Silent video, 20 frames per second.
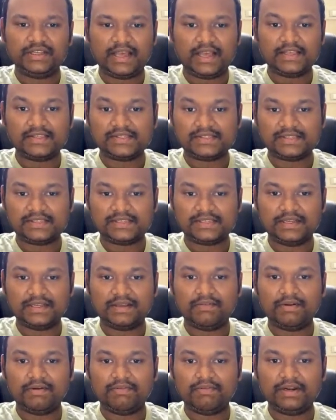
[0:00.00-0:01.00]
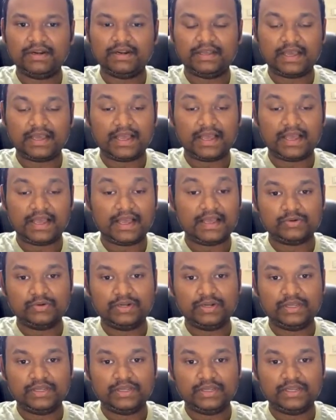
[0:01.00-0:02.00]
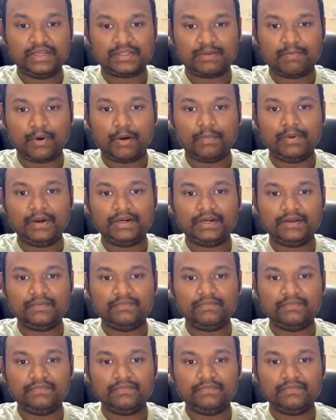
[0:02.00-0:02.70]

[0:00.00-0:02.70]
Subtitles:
as as today it's the popular term